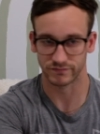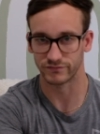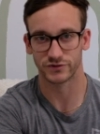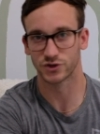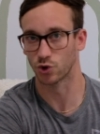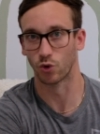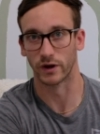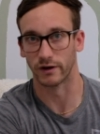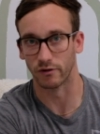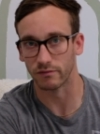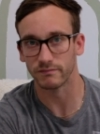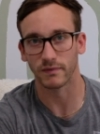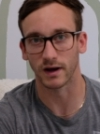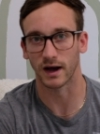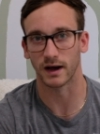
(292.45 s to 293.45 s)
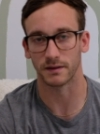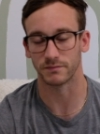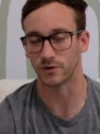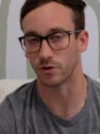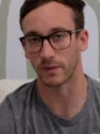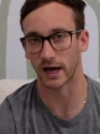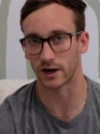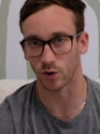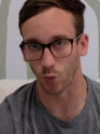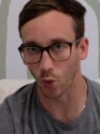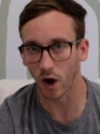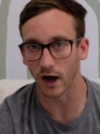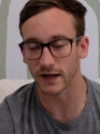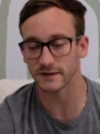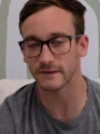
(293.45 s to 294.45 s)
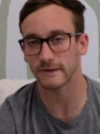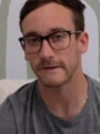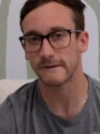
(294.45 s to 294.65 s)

soil. No matter what,